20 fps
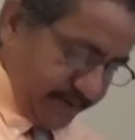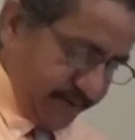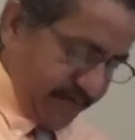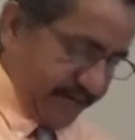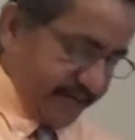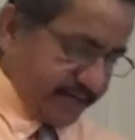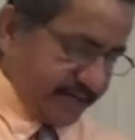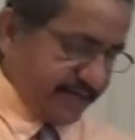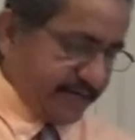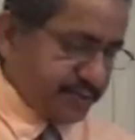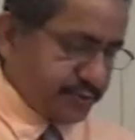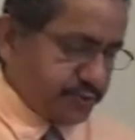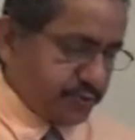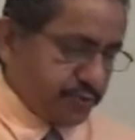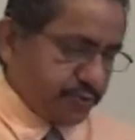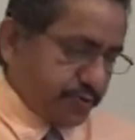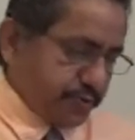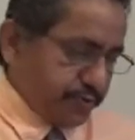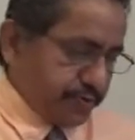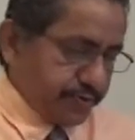And again, so
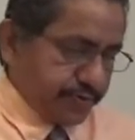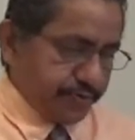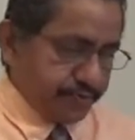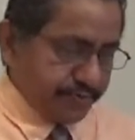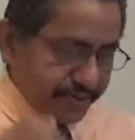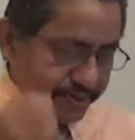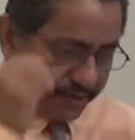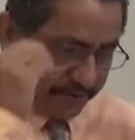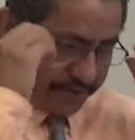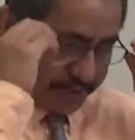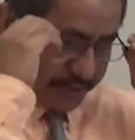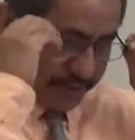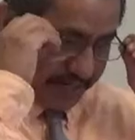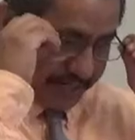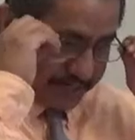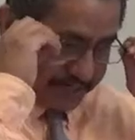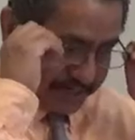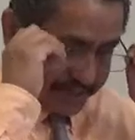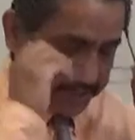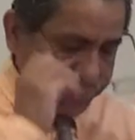we're, we're we are in
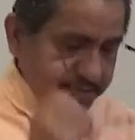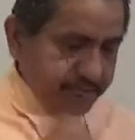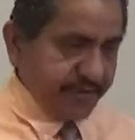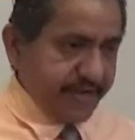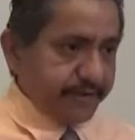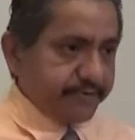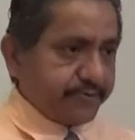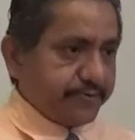transition, right?